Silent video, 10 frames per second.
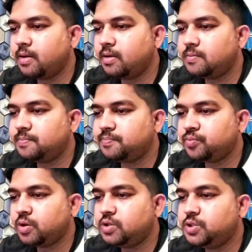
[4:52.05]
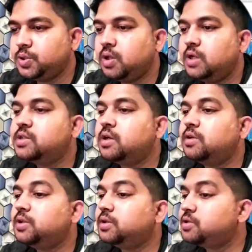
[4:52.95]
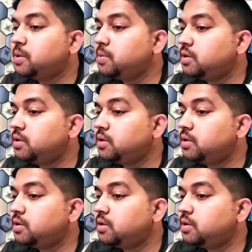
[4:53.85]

Geolites are there,